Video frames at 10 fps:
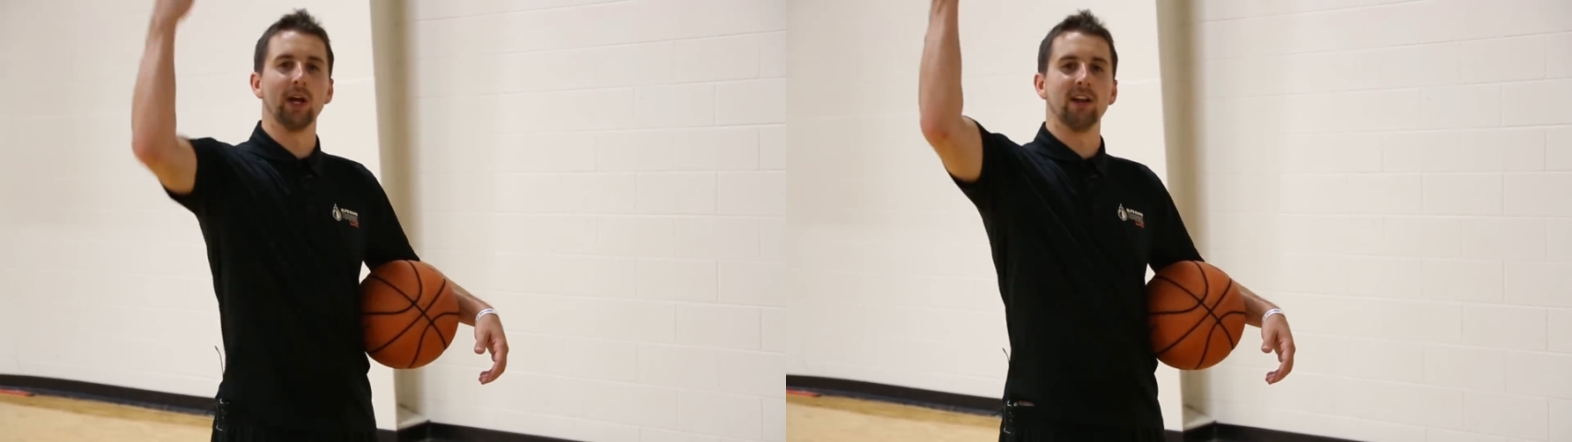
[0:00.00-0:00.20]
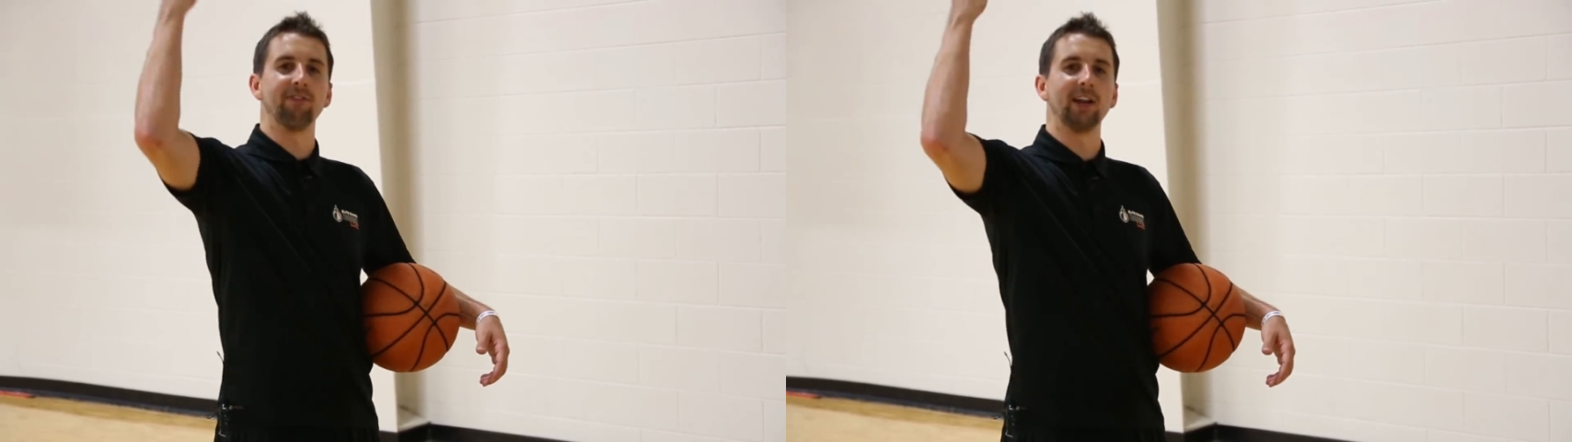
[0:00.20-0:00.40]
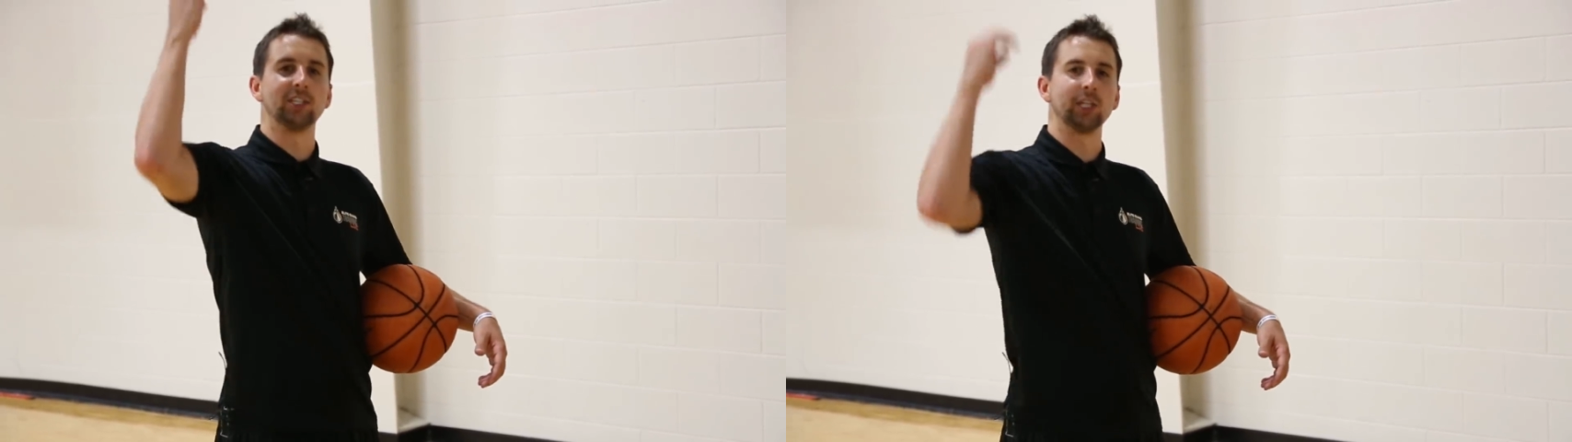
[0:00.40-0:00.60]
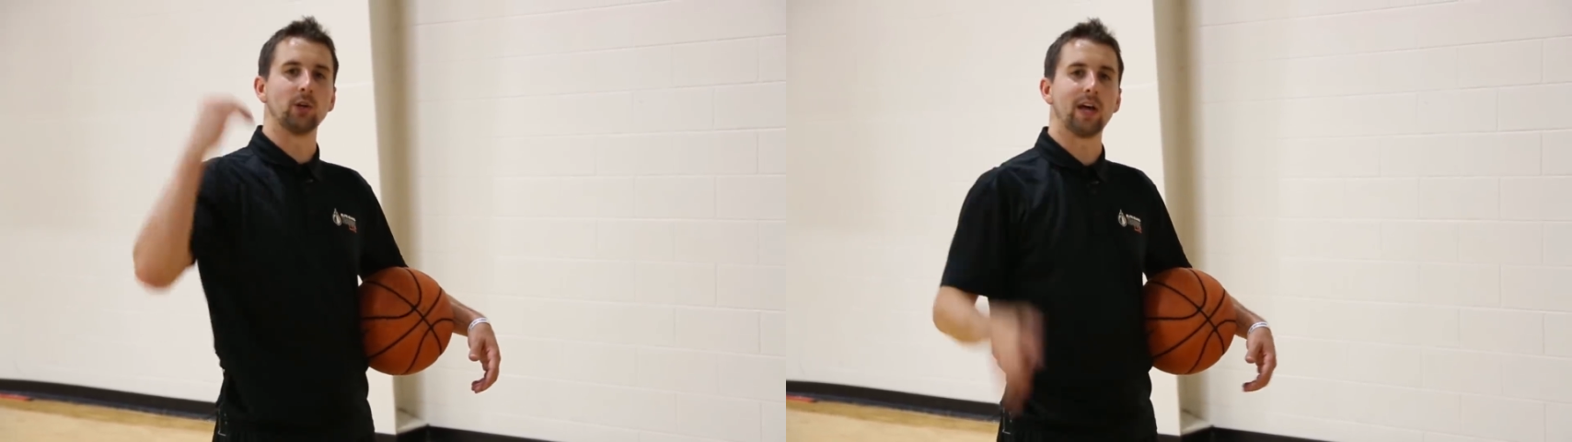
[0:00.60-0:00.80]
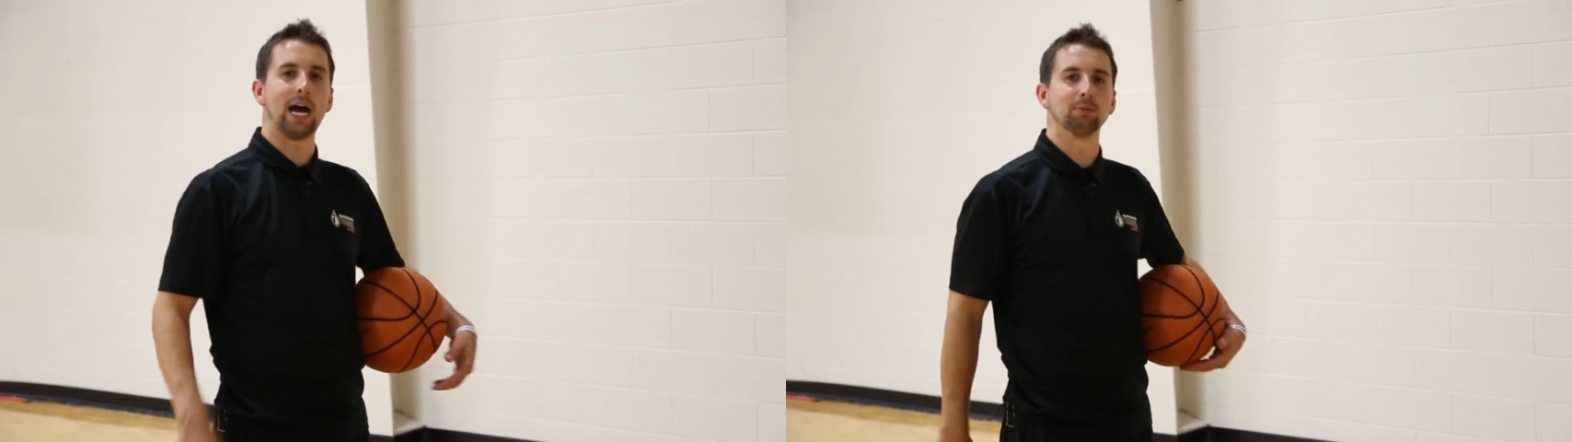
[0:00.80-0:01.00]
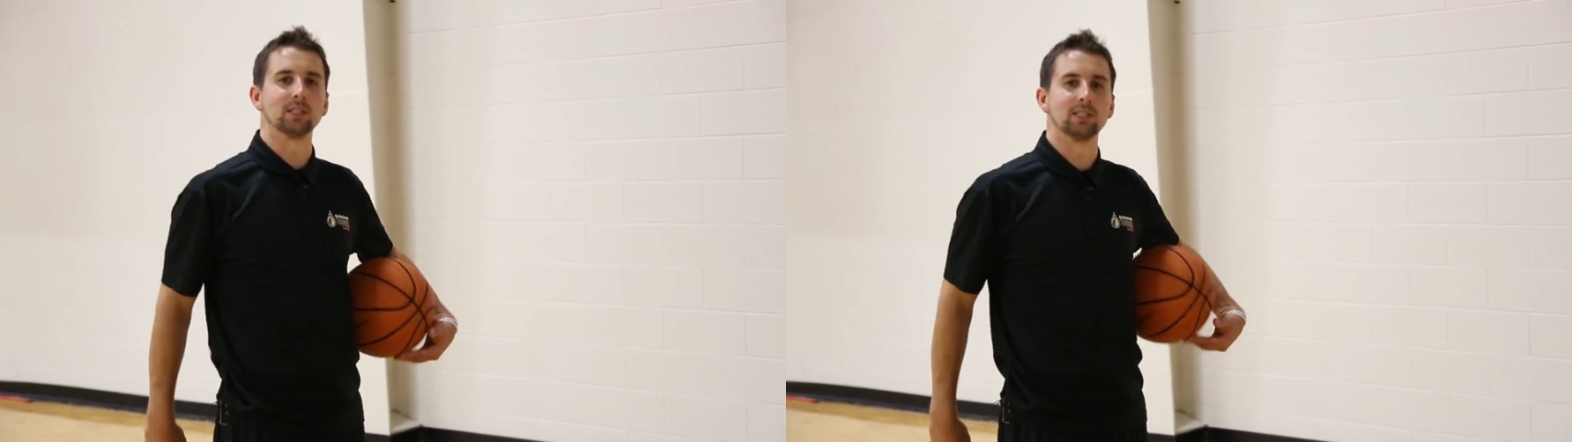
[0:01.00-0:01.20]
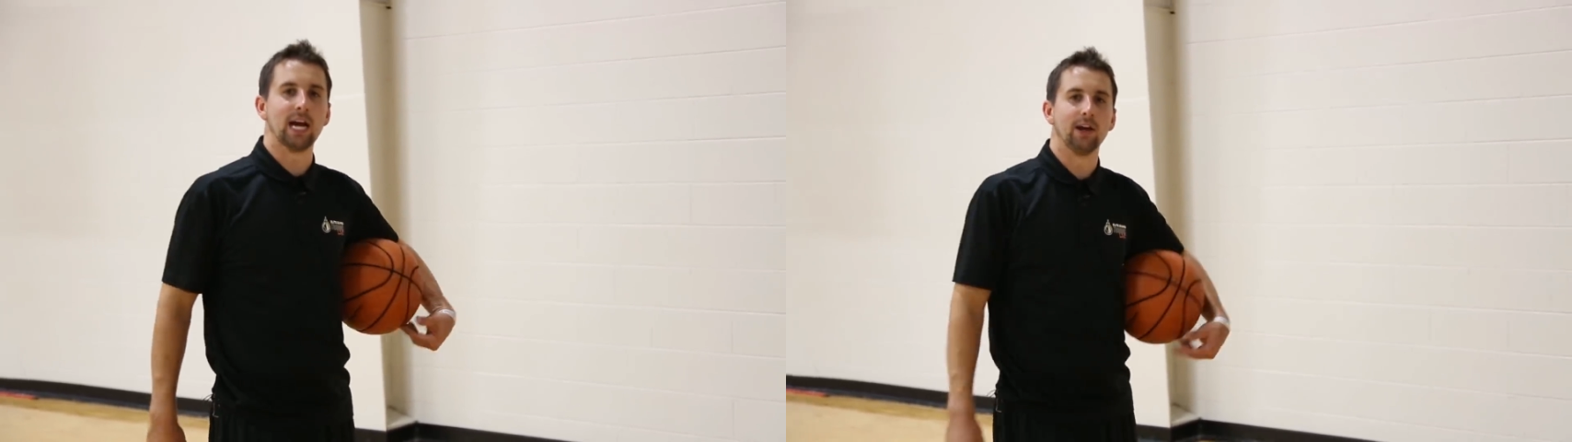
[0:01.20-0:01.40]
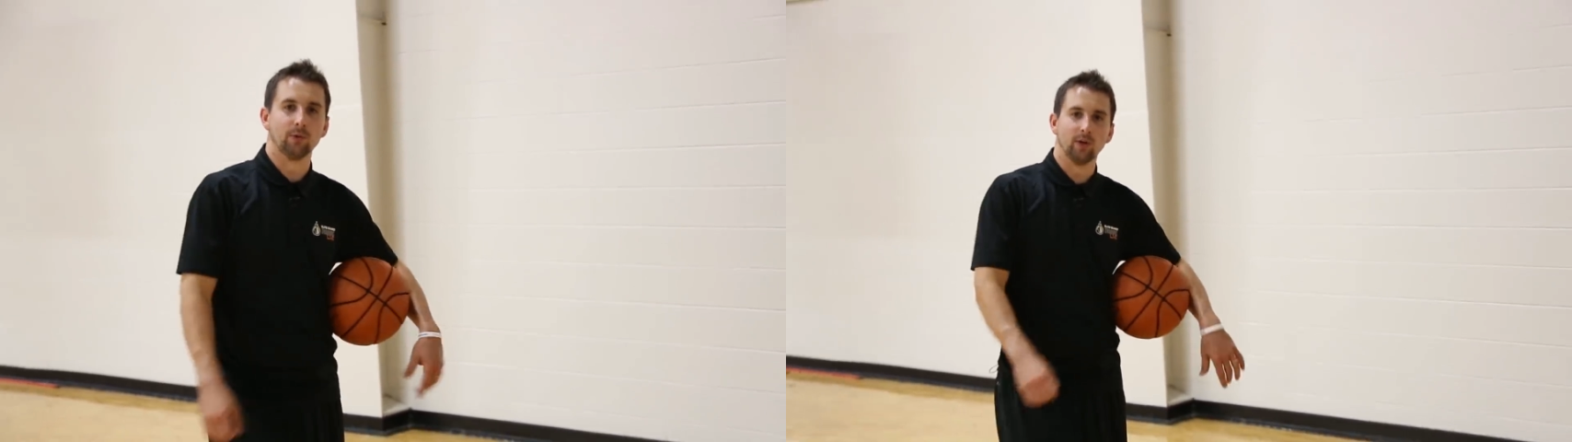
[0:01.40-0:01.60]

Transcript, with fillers: it and finishing on the opposite side of the